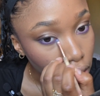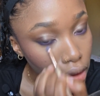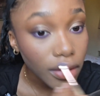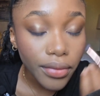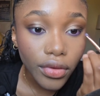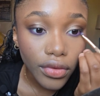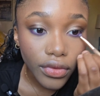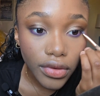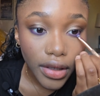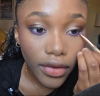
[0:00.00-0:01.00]
look
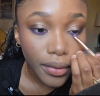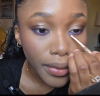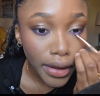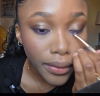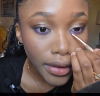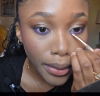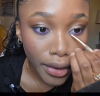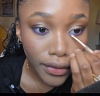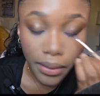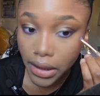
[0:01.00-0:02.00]
beautiful together. But it was
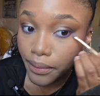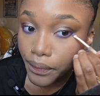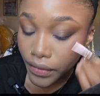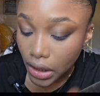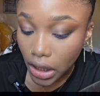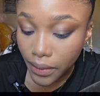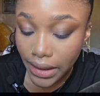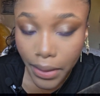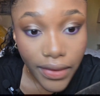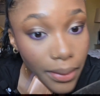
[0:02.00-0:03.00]
supposed to be
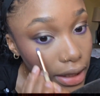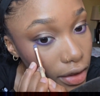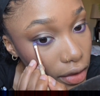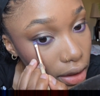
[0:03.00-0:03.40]
another